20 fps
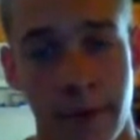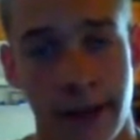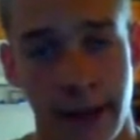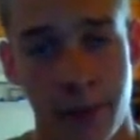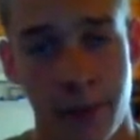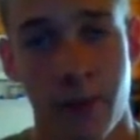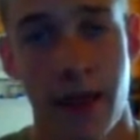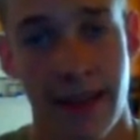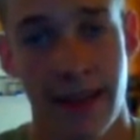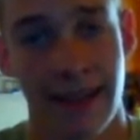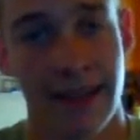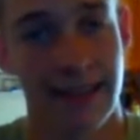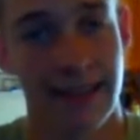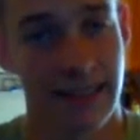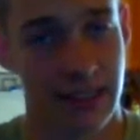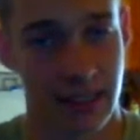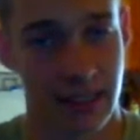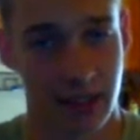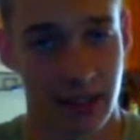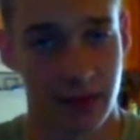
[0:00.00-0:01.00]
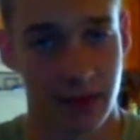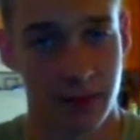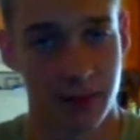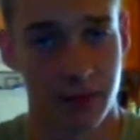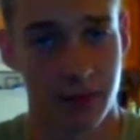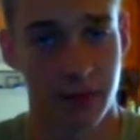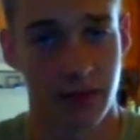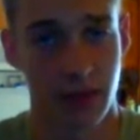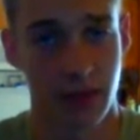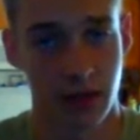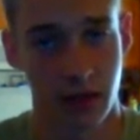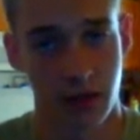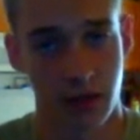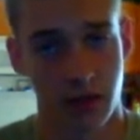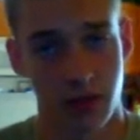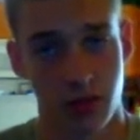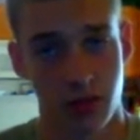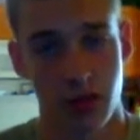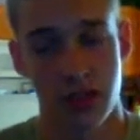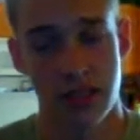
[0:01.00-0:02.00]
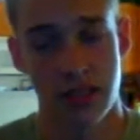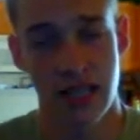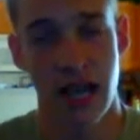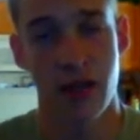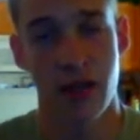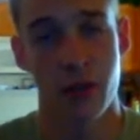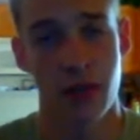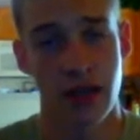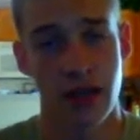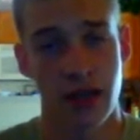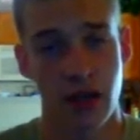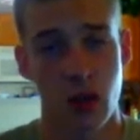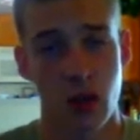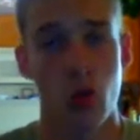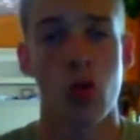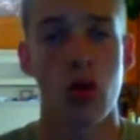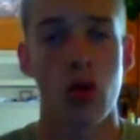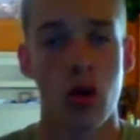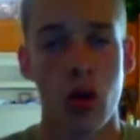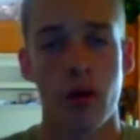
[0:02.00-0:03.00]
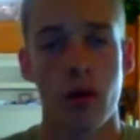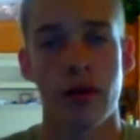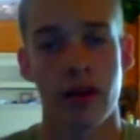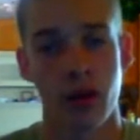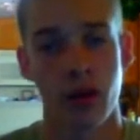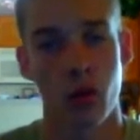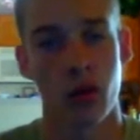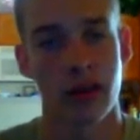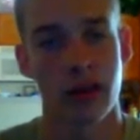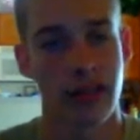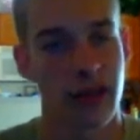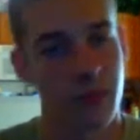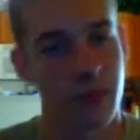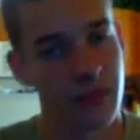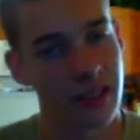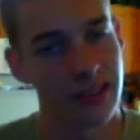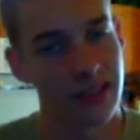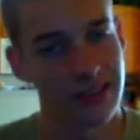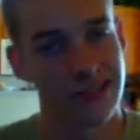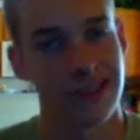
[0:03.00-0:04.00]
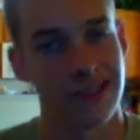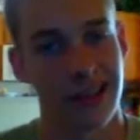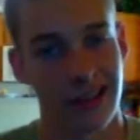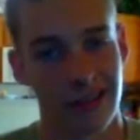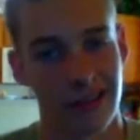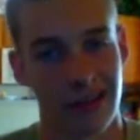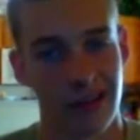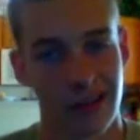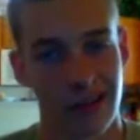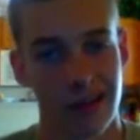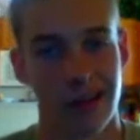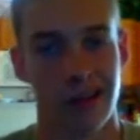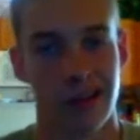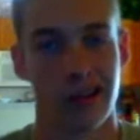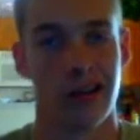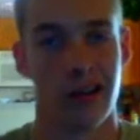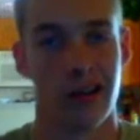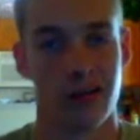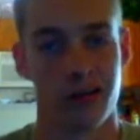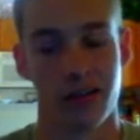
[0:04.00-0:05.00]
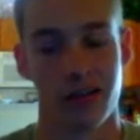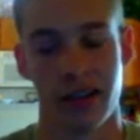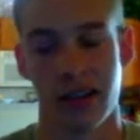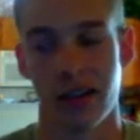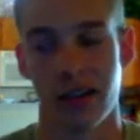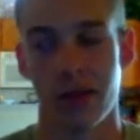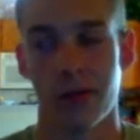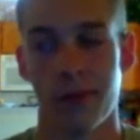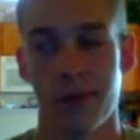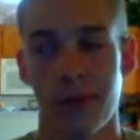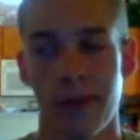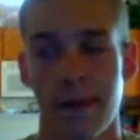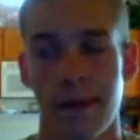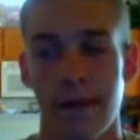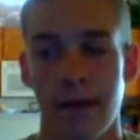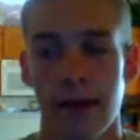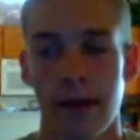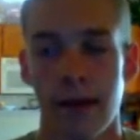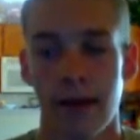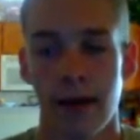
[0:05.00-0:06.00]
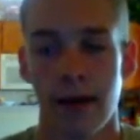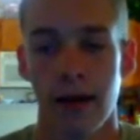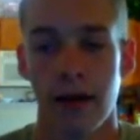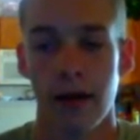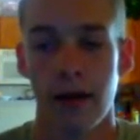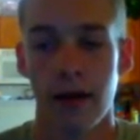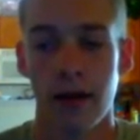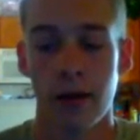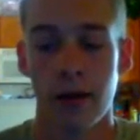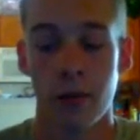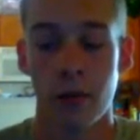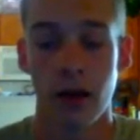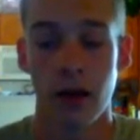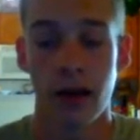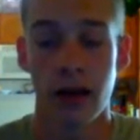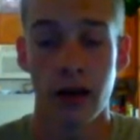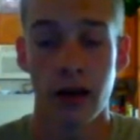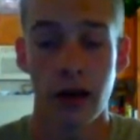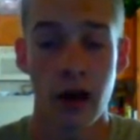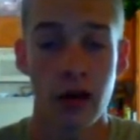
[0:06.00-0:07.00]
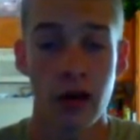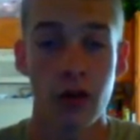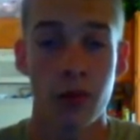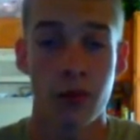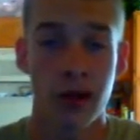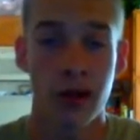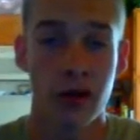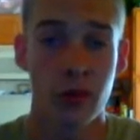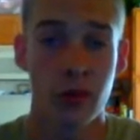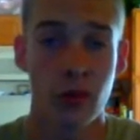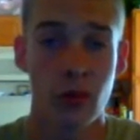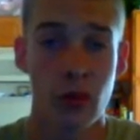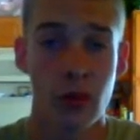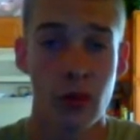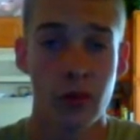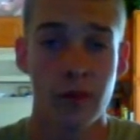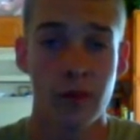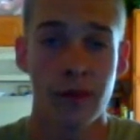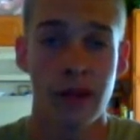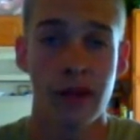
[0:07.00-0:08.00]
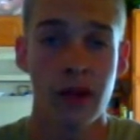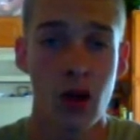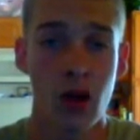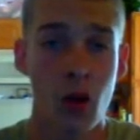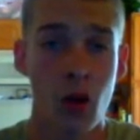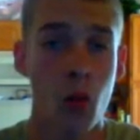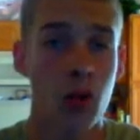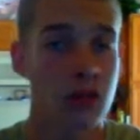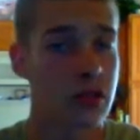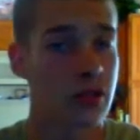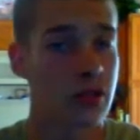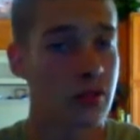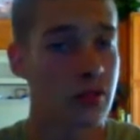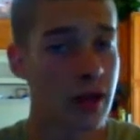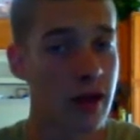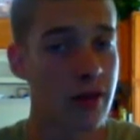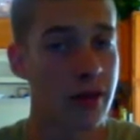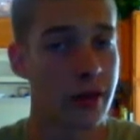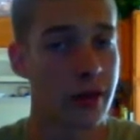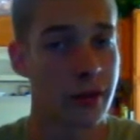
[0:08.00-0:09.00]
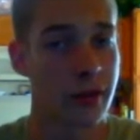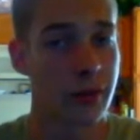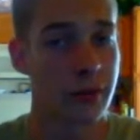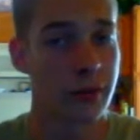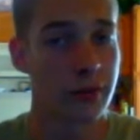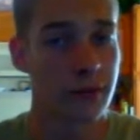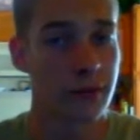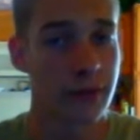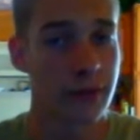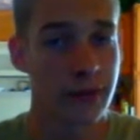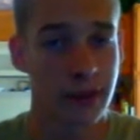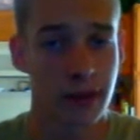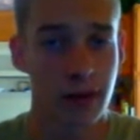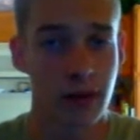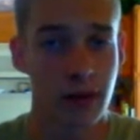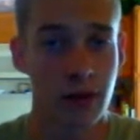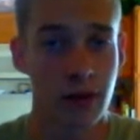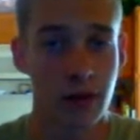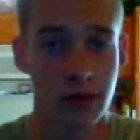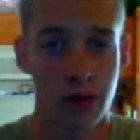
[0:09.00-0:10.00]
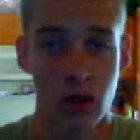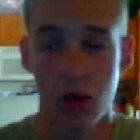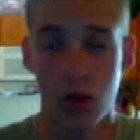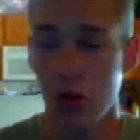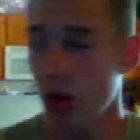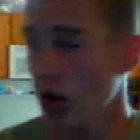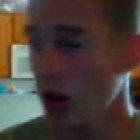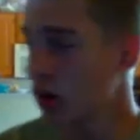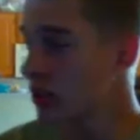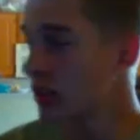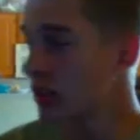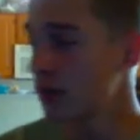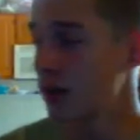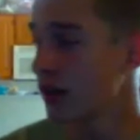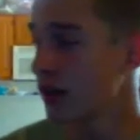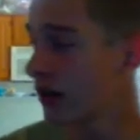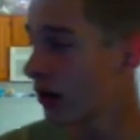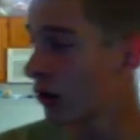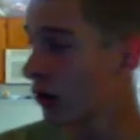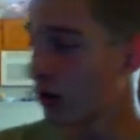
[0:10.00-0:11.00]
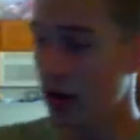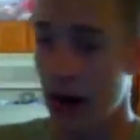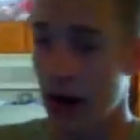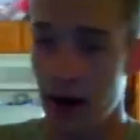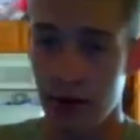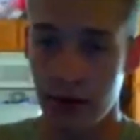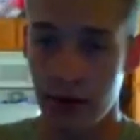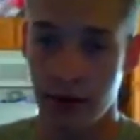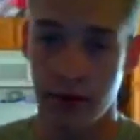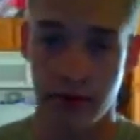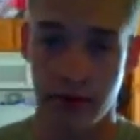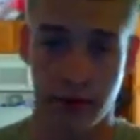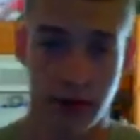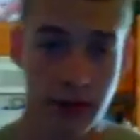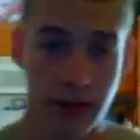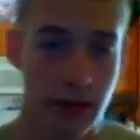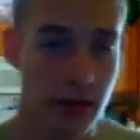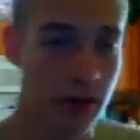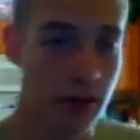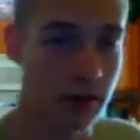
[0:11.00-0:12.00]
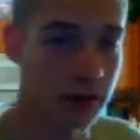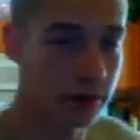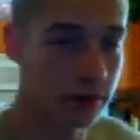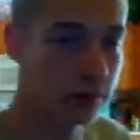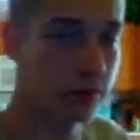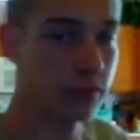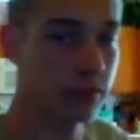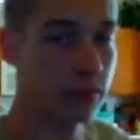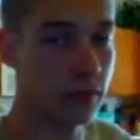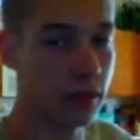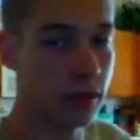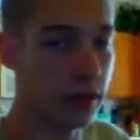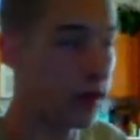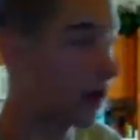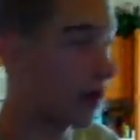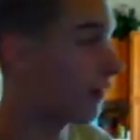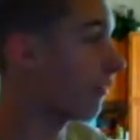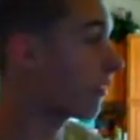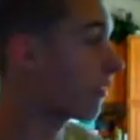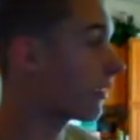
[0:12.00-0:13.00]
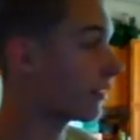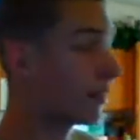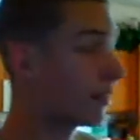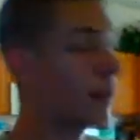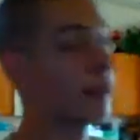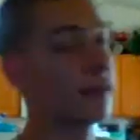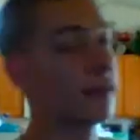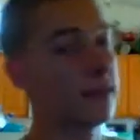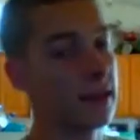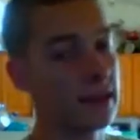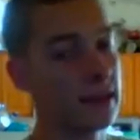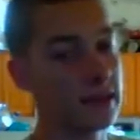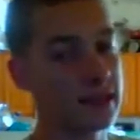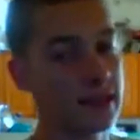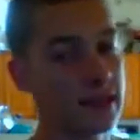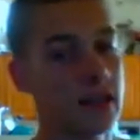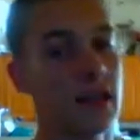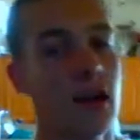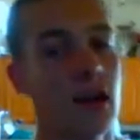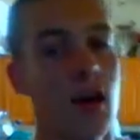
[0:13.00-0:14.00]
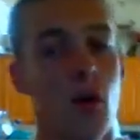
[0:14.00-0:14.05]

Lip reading: Like make it easier for the time being. We'll go into what that means later on in another video. And another big rule: know what's around you. You know, don't go spinning around in, you know, an area like this